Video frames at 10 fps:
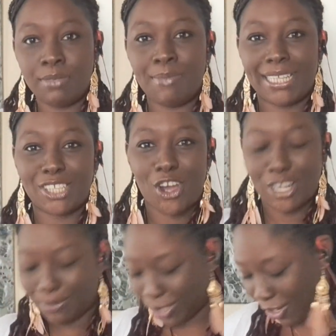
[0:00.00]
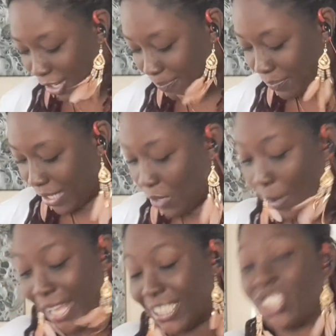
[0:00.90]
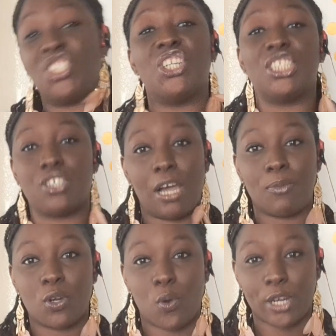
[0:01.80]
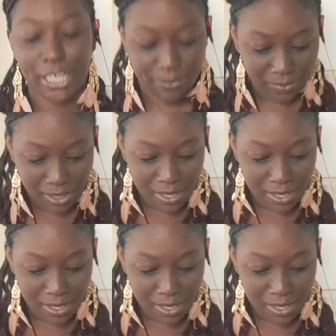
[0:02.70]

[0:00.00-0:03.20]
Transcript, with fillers: My dog, I'm sorry. He waits good until I'm recording